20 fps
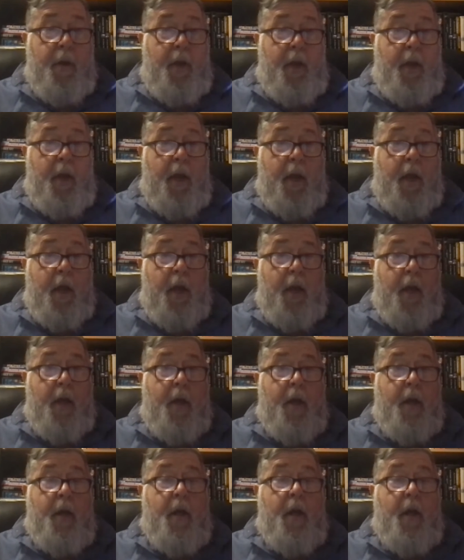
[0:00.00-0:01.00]

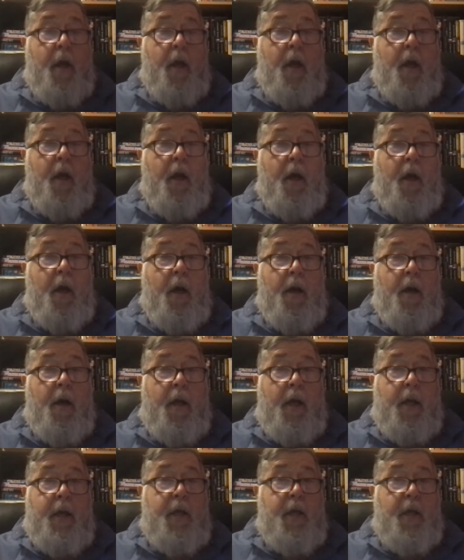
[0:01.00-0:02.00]
And
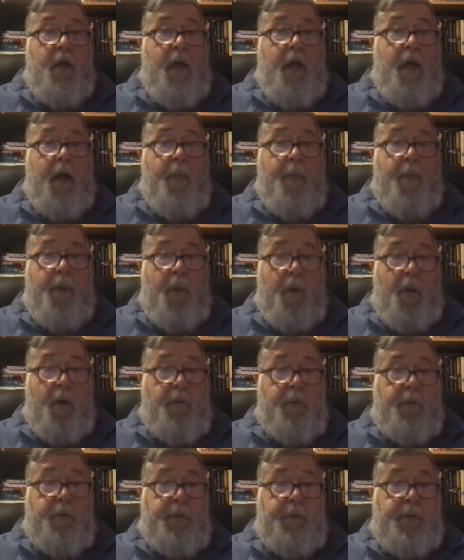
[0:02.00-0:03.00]
it didn't let up at
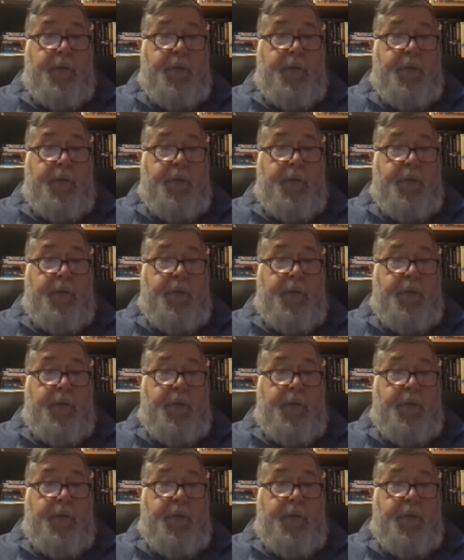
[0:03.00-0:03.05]
all.